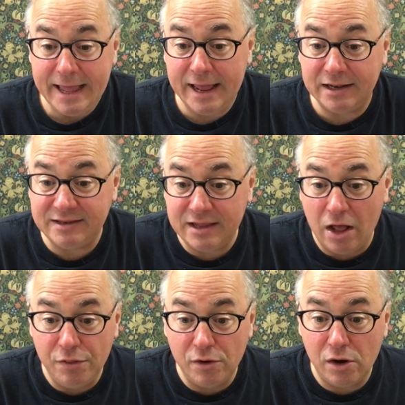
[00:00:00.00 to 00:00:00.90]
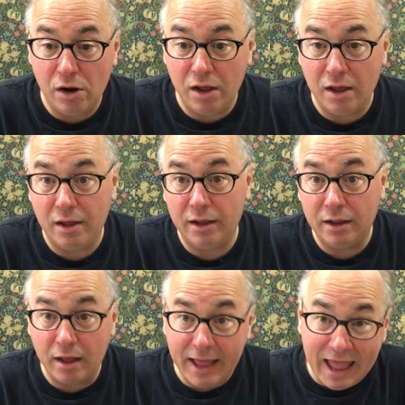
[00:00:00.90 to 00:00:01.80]
And the other uh,
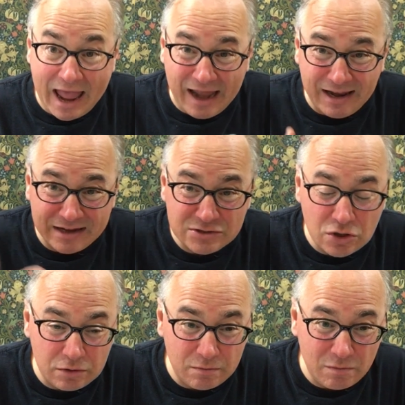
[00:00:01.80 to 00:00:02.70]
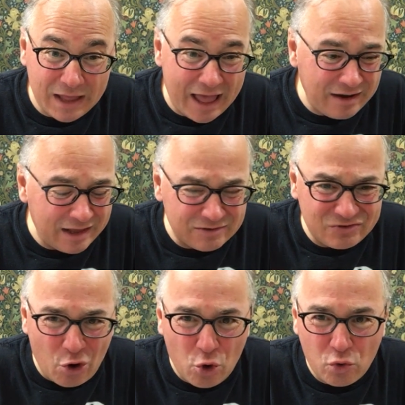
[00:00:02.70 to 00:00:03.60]
anecdo
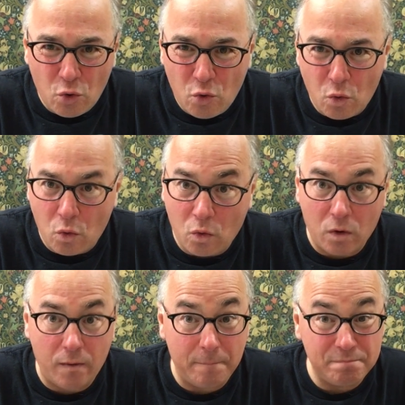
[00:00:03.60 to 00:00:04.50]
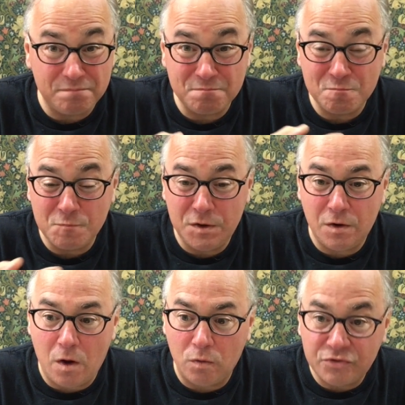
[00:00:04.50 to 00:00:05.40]
anecdotal or,
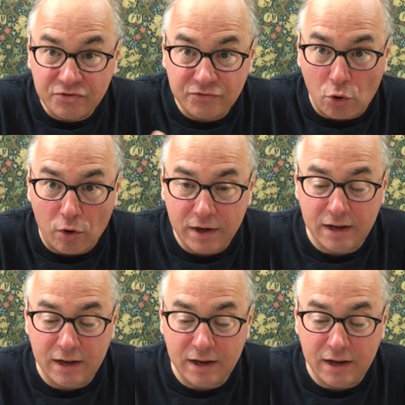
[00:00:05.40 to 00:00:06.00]
you know, story